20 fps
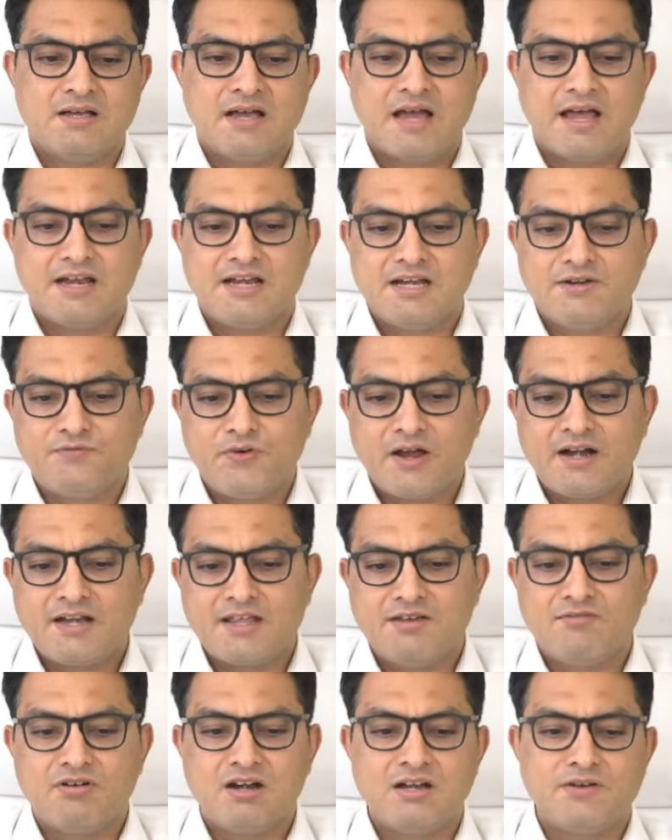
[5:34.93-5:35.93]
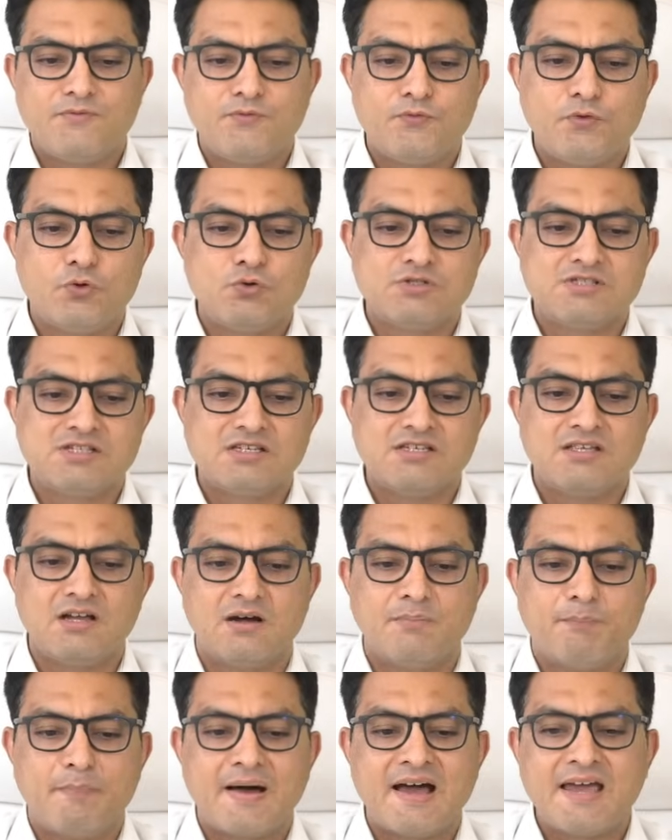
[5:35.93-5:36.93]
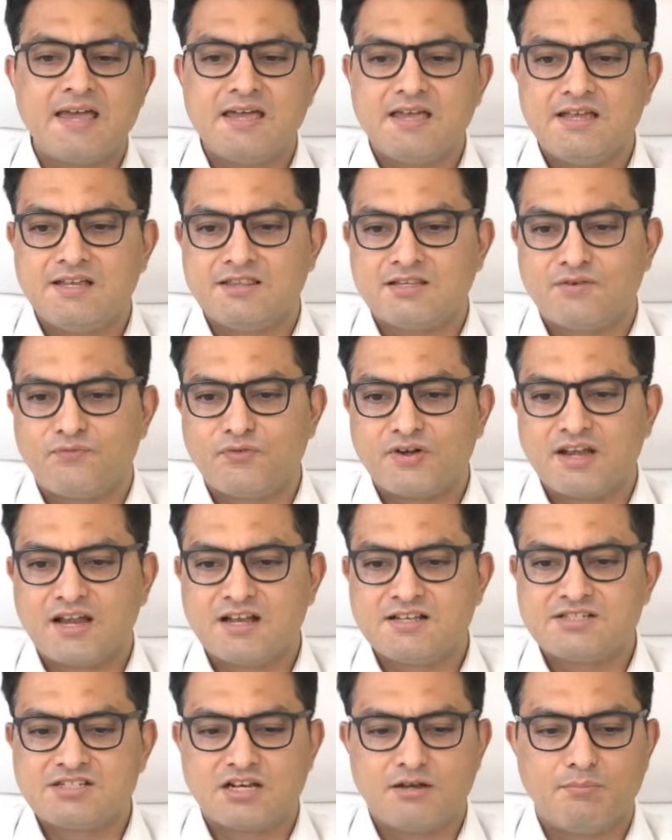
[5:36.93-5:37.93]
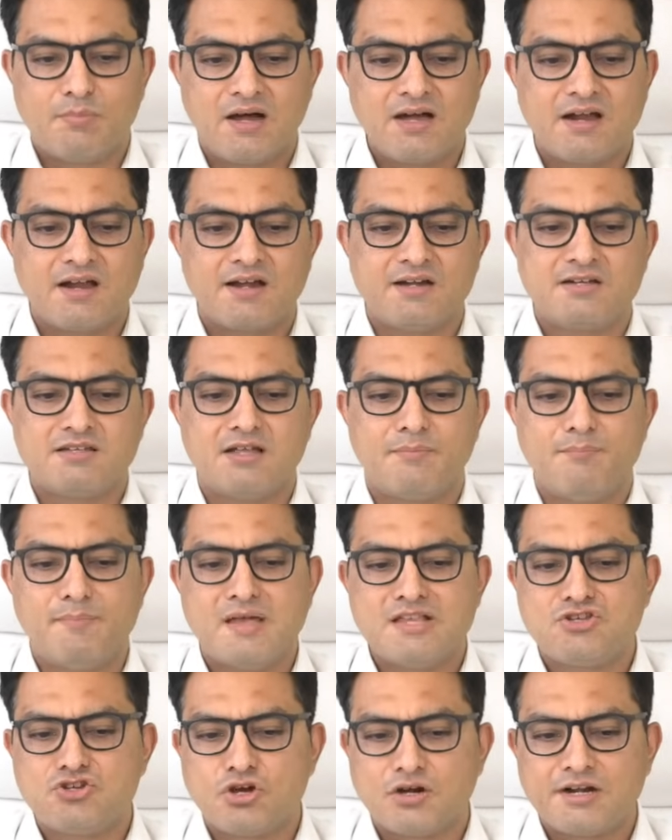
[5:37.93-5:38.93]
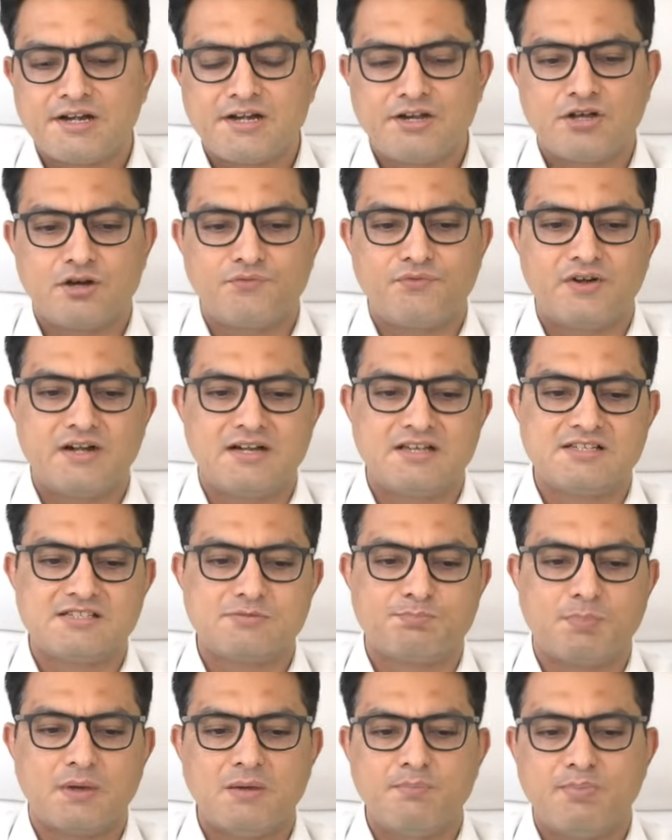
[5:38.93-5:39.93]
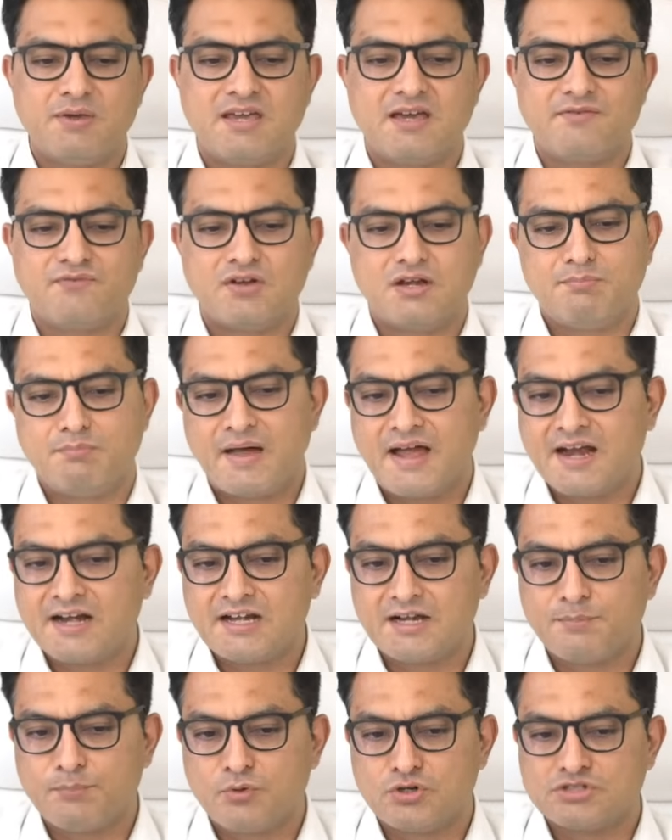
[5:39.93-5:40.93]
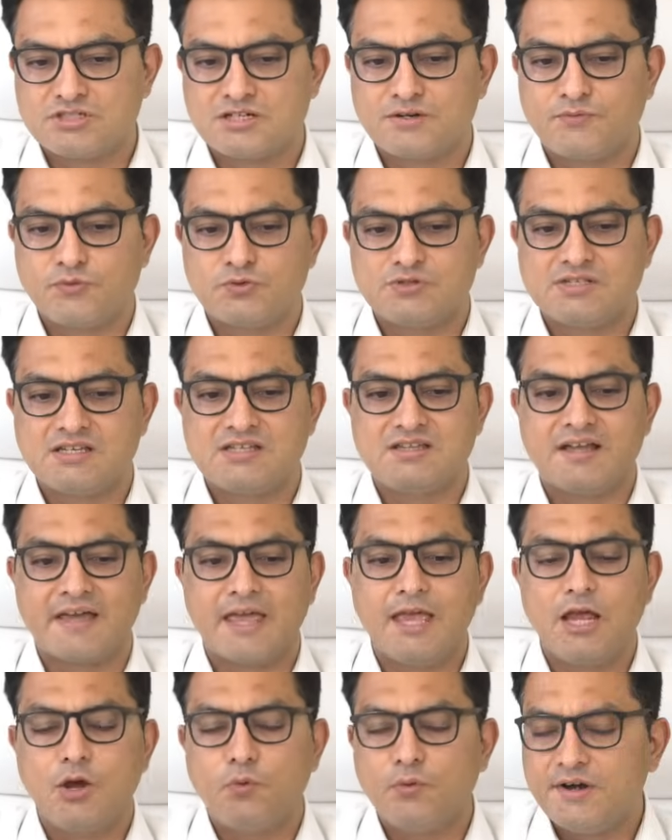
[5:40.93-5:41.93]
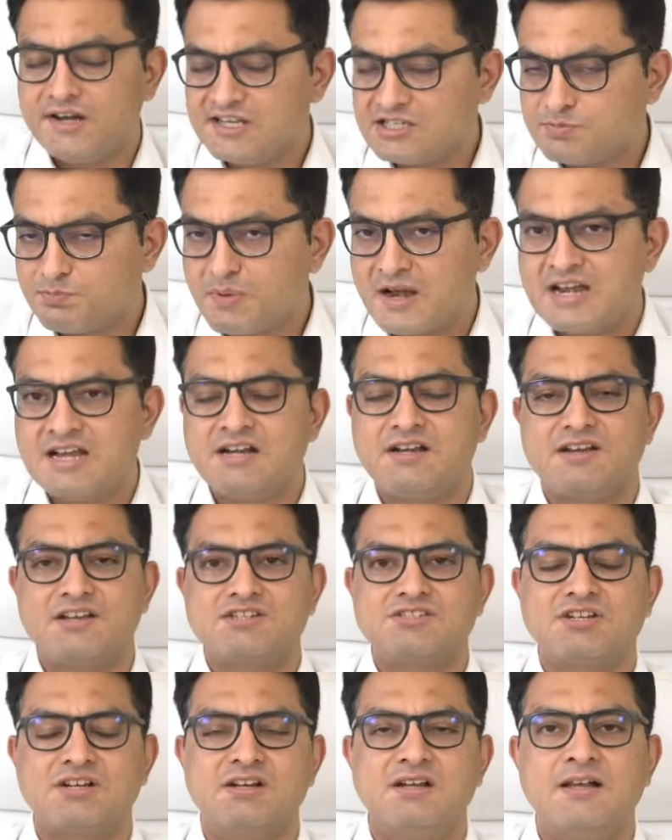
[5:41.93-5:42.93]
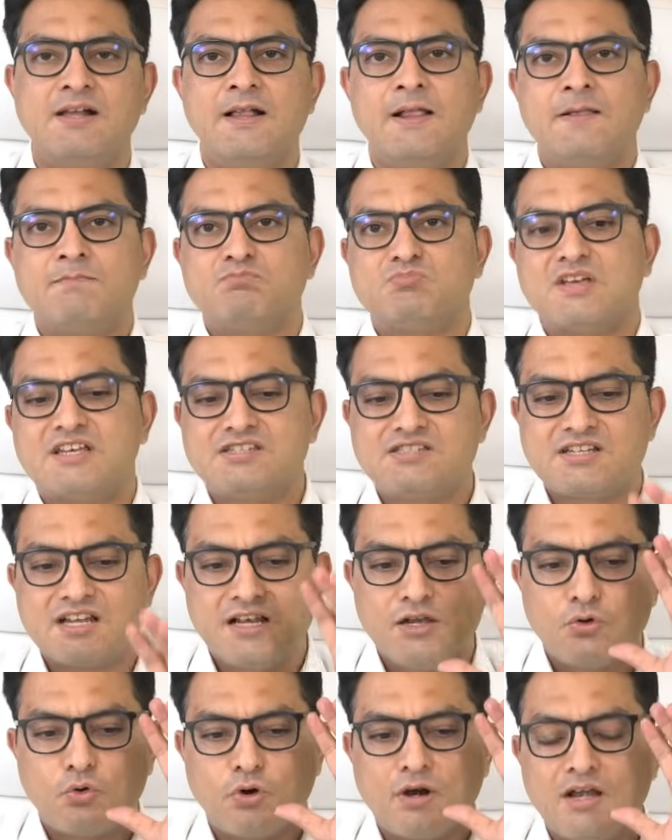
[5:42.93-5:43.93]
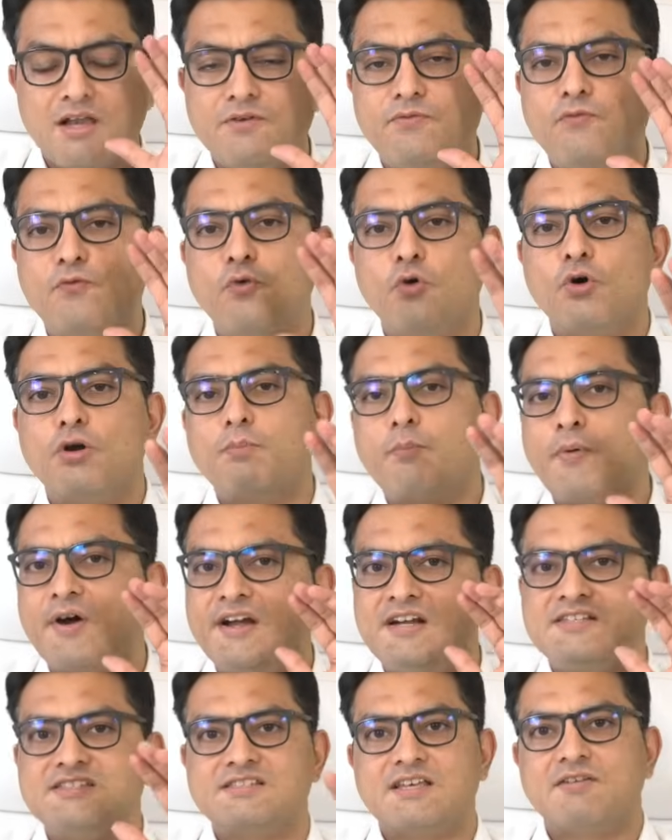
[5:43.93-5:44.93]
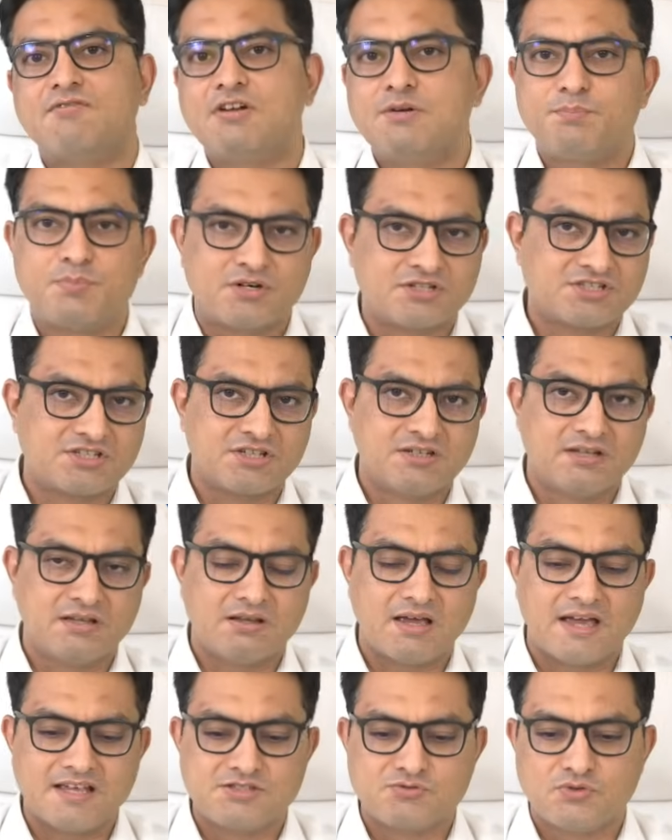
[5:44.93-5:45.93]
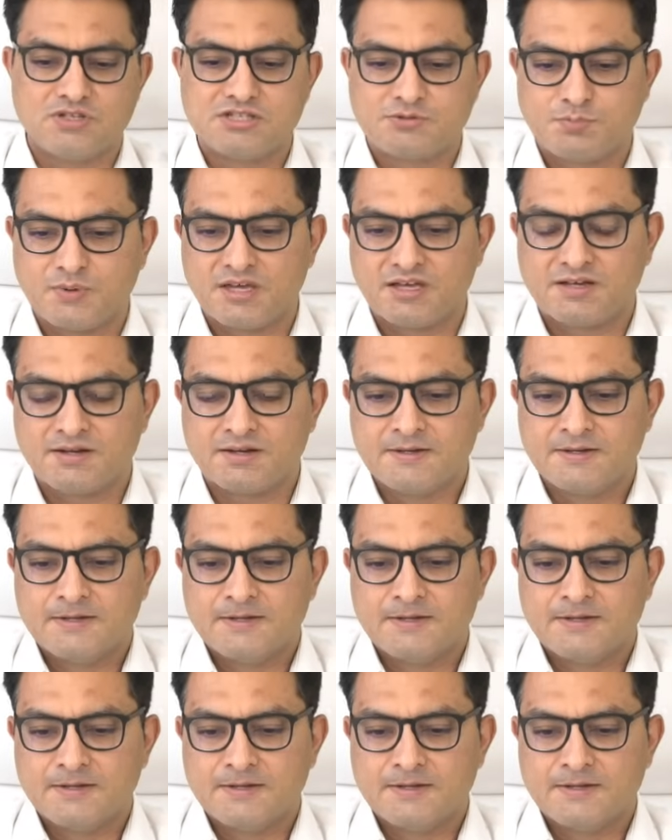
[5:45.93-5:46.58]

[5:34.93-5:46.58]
And in fact, even if you see the pie in the financial market, the majority of it is PPF and bank deposit. If you see the equities penetration is still only 4.7% as we speak.